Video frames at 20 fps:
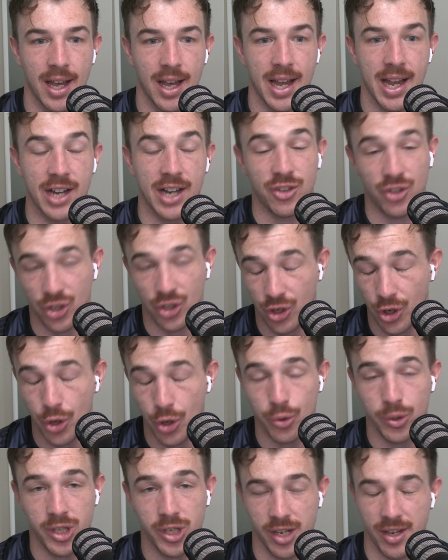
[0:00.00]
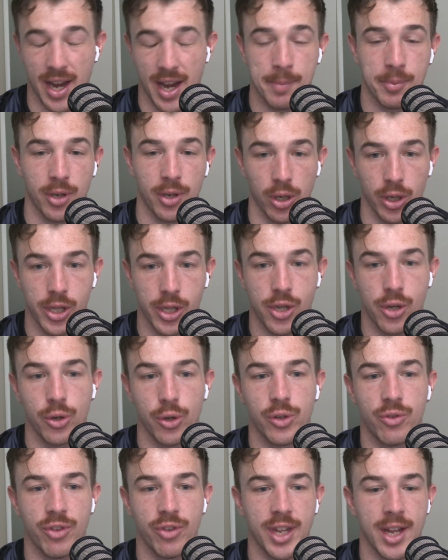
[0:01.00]
it's huge. It's absolutely huge
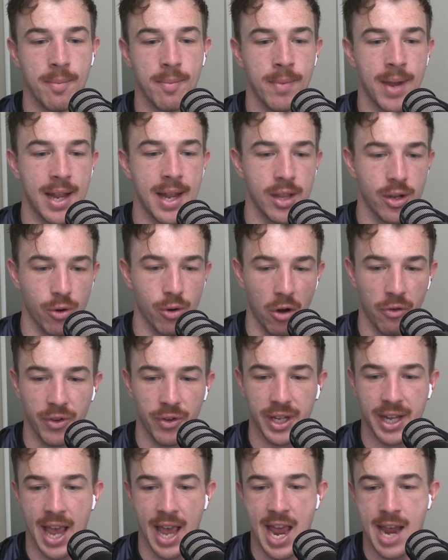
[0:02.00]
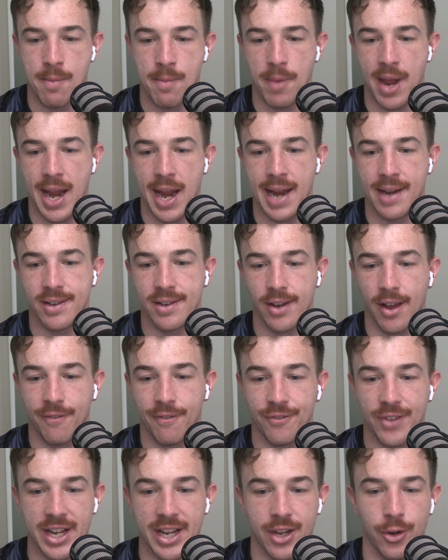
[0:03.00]
for them and the growth of the game. And I
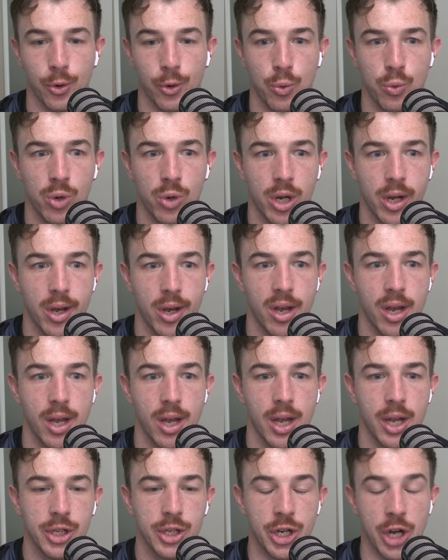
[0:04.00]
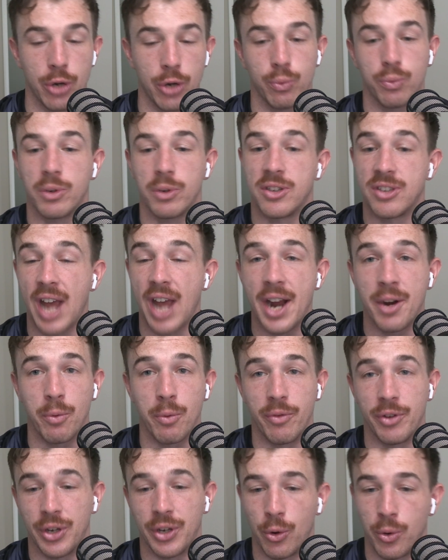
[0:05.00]
think it'll, it started with
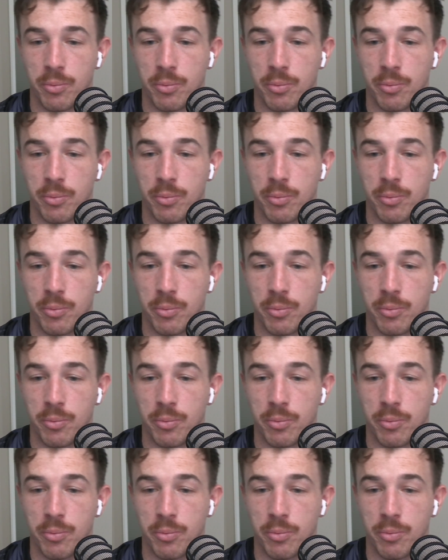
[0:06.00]
his older